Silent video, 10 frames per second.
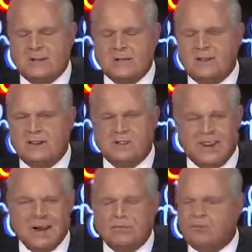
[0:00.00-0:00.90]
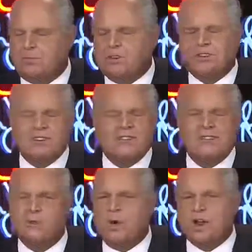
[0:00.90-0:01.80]
The
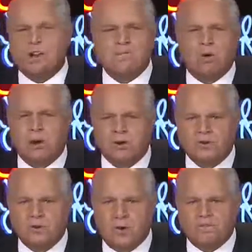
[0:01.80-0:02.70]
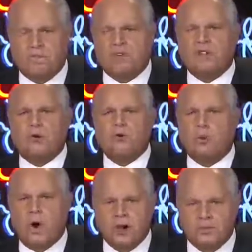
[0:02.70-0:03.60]
establishment doesn't want any part of Trump. They
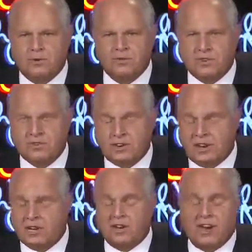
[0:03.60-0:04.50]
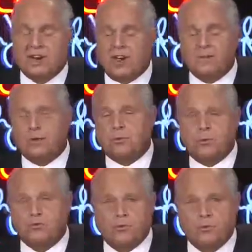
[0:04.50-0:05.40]
don't want him to succeed, and I
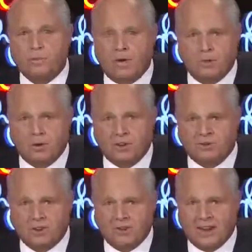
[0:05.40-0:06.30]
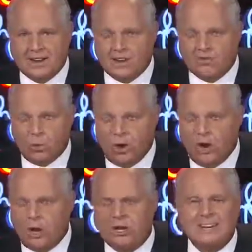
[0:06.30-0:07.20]
would throw some Republicans in that
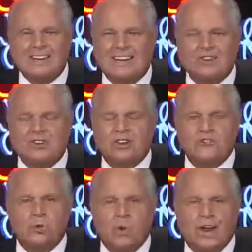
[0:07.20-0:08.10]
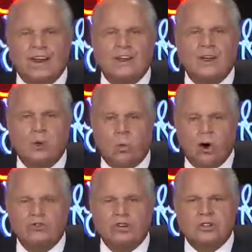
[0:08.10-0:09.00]
as well. It's just the way
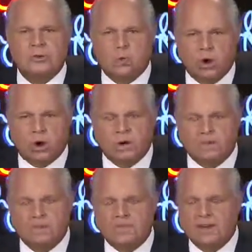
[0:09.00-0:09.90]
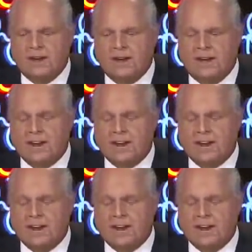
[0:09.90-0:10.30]
Washington works.